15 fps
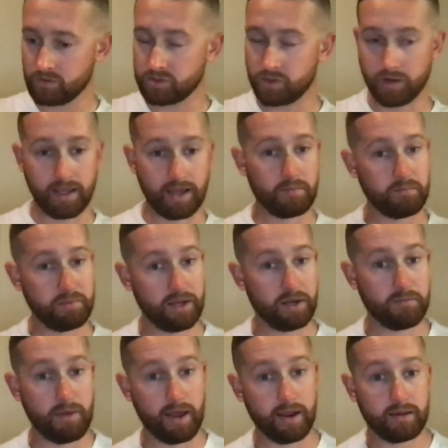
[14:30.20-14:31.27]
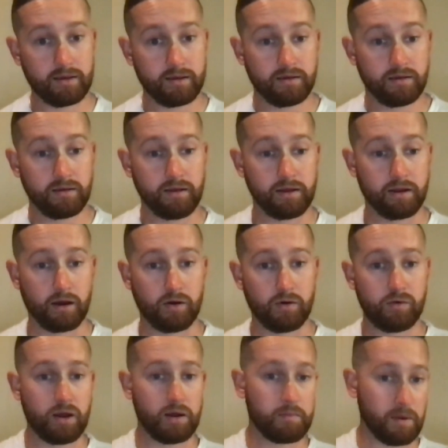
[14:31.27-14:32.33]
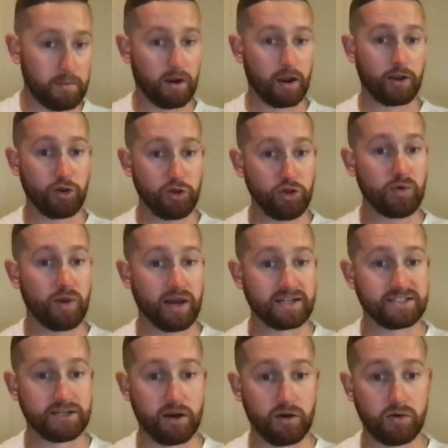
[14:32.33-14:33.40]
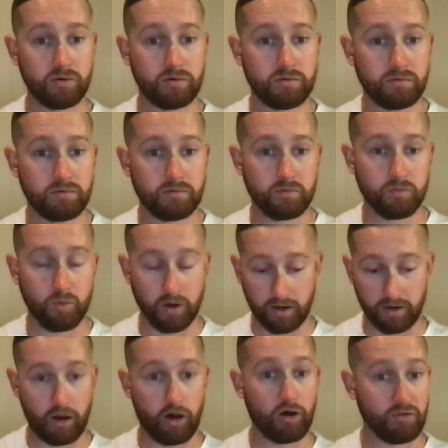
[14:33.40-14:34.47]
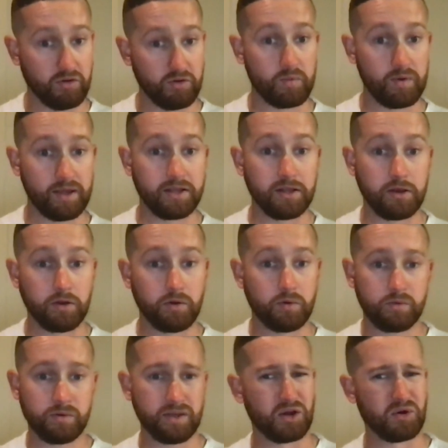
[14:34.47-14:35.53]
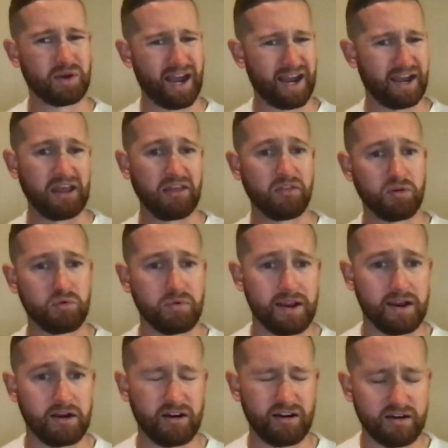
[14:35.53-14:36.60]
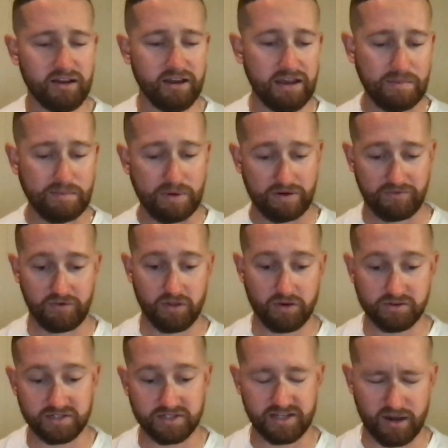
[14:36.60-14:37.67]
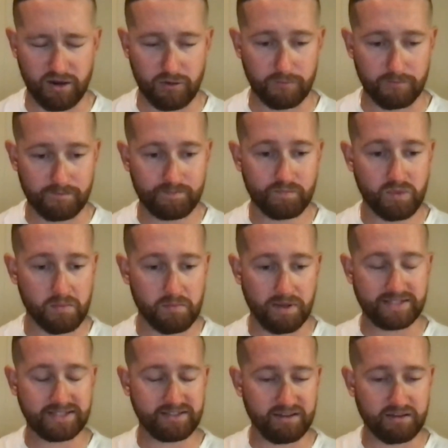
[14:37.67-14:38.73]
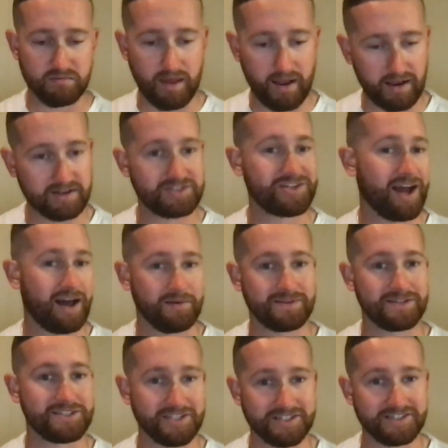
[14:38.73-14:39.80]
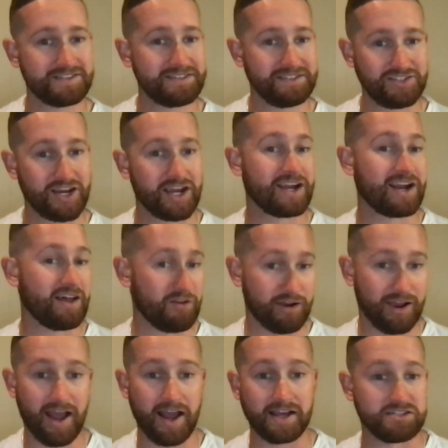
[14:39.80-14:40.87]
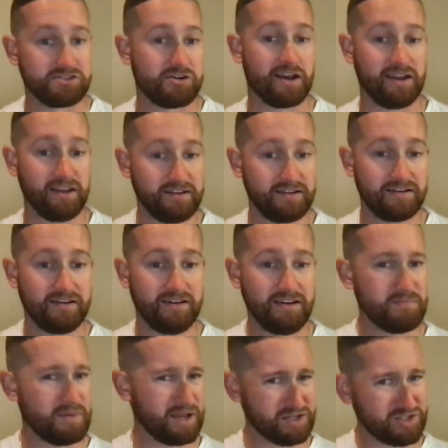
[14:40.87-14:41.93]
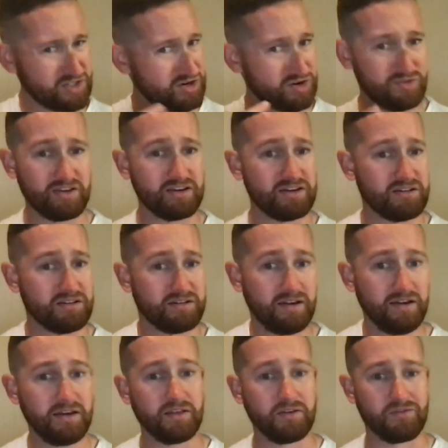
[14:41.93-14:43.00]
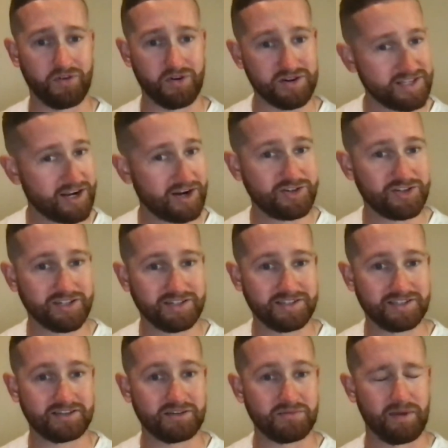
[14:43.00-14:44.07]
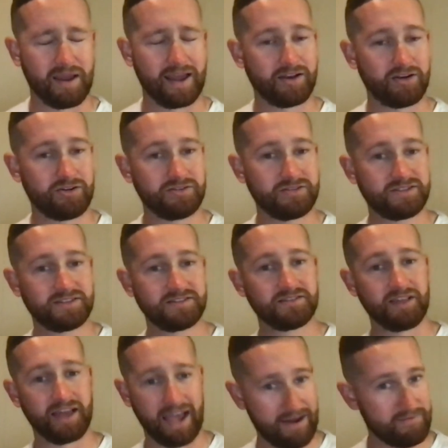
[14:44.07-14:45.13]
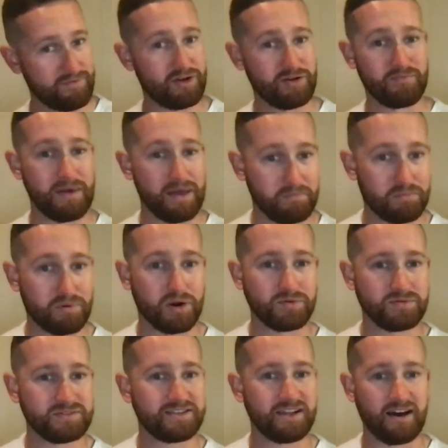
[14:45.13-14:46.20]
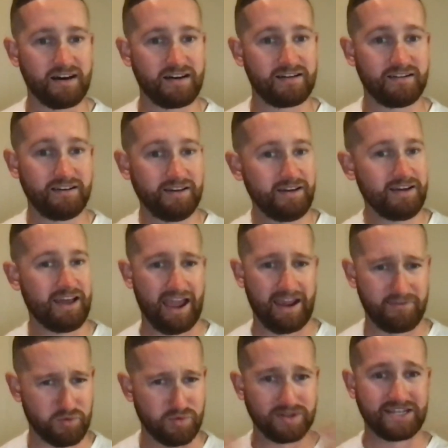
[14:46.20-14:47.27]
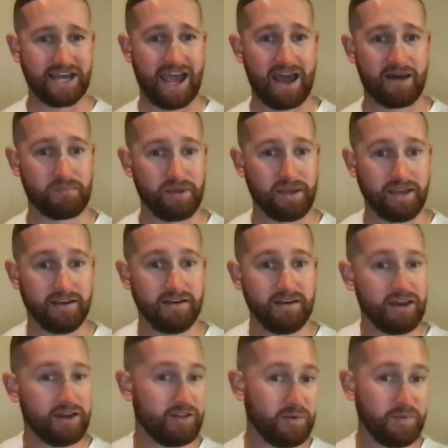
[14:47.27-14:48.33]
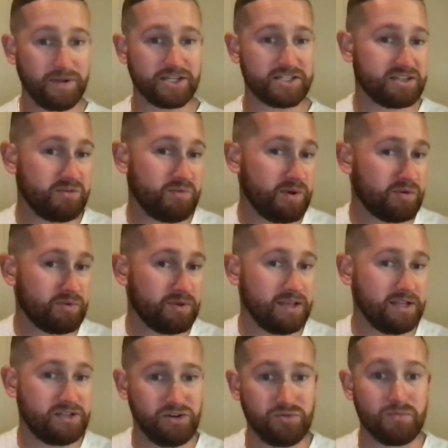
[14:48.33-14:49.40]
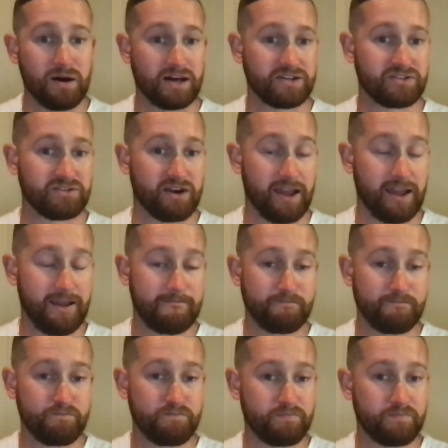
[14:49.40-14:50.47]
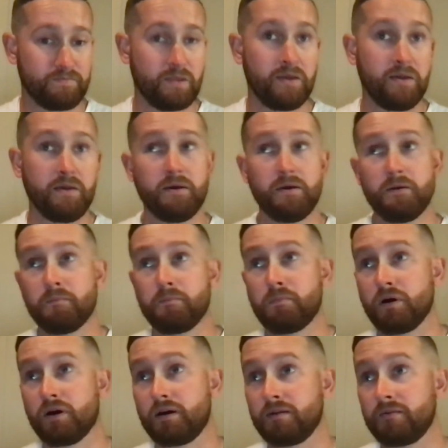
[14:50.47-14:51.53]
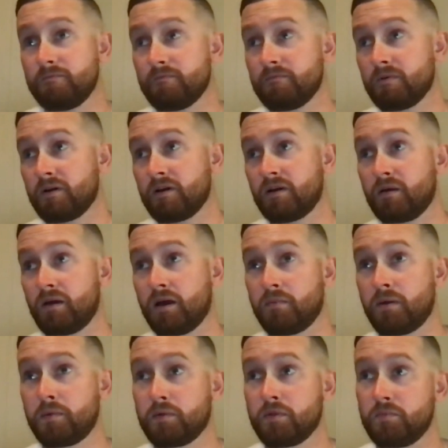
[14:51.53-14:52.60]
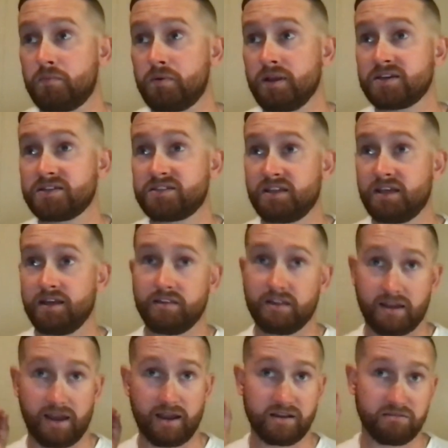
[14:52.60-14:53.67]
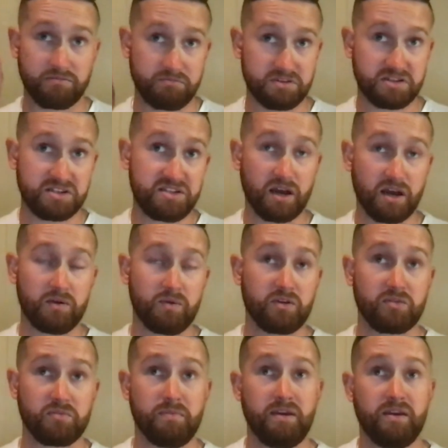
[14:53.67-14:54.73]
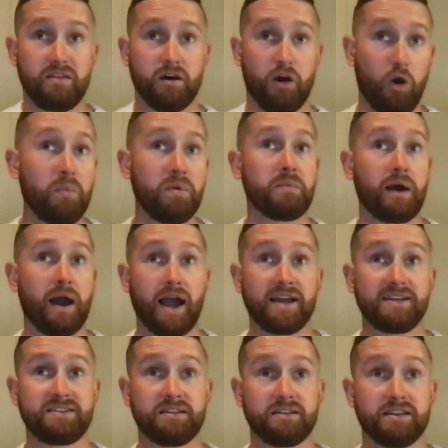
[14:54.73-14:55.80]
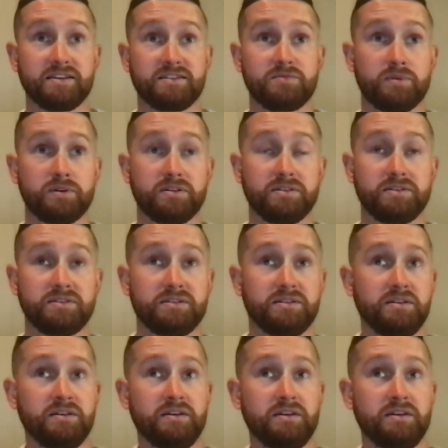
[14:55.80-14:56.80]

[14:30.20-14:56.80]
So again, being a medic, you know, I know you guys know what all that we do, you know, kind of in the rear. But for those that don't, basically the medic's job is just checking on their guys, right? Making sure the first sergeants and commanders, they have their med pros done, everyone's happy, and then we don't really do much, right? But I remember the biggest thing that kind of stuck with me, that opened my eyes to this, was